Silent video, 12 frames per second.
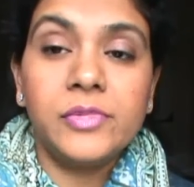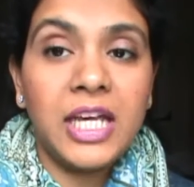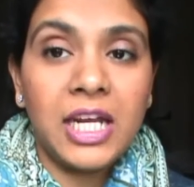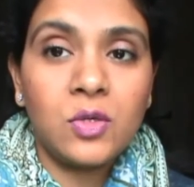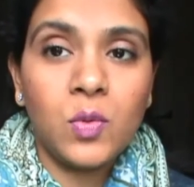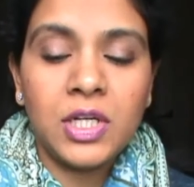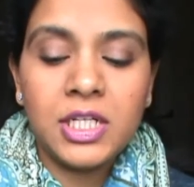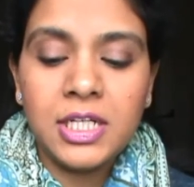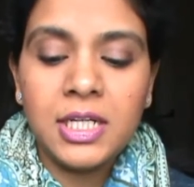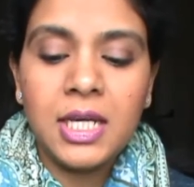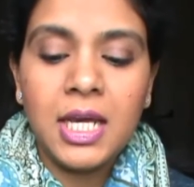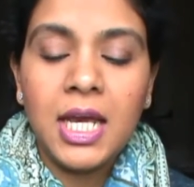Kat Von
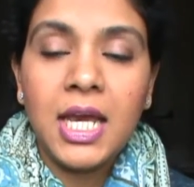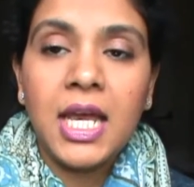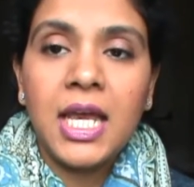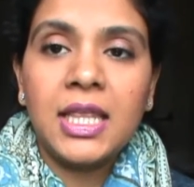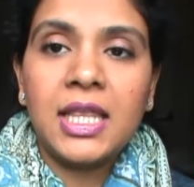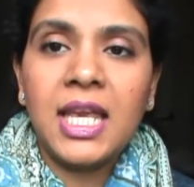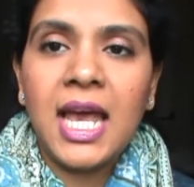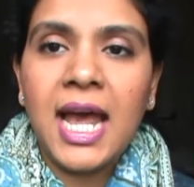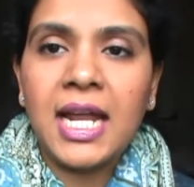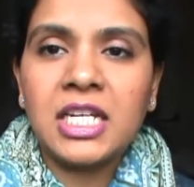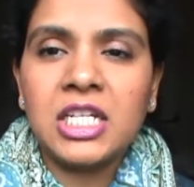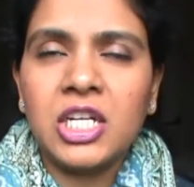D they
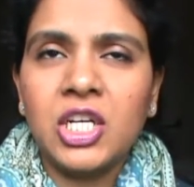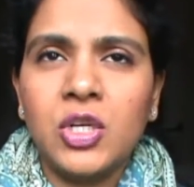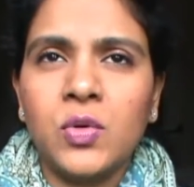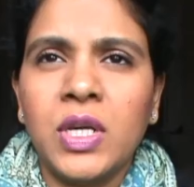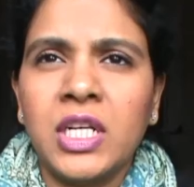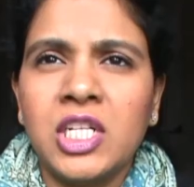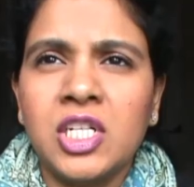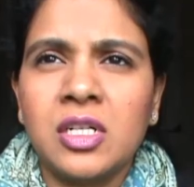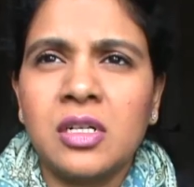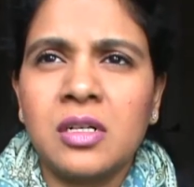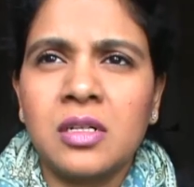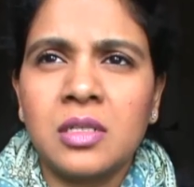had new
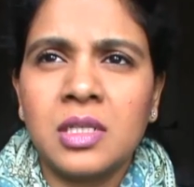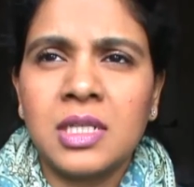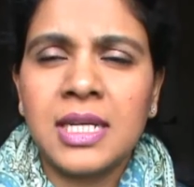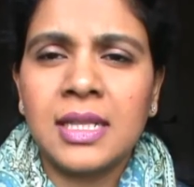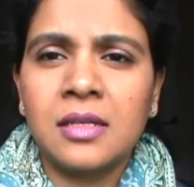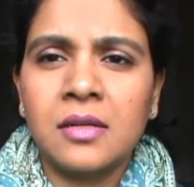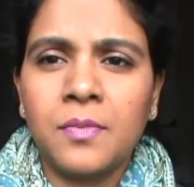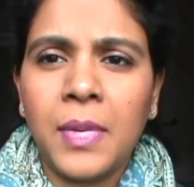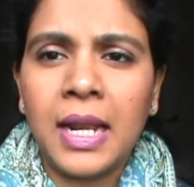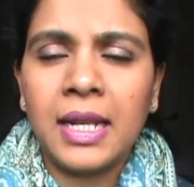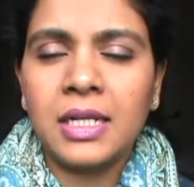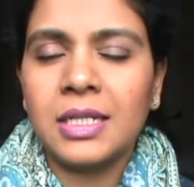interstellar
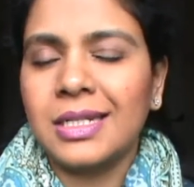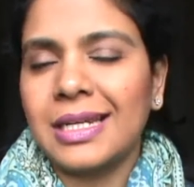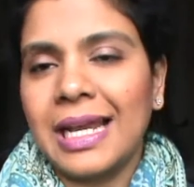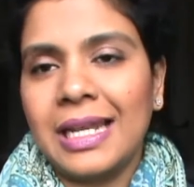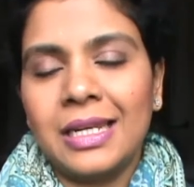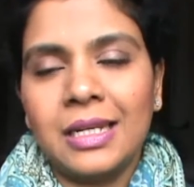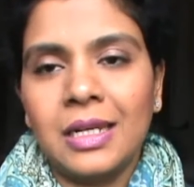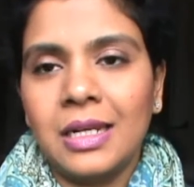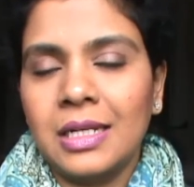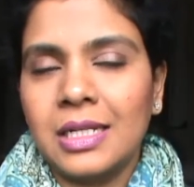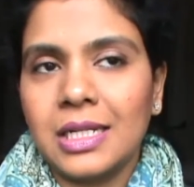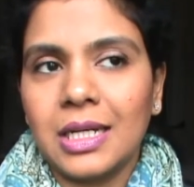palette i
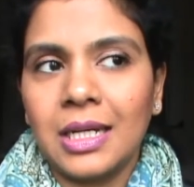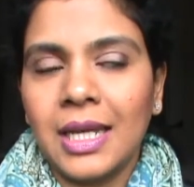didn't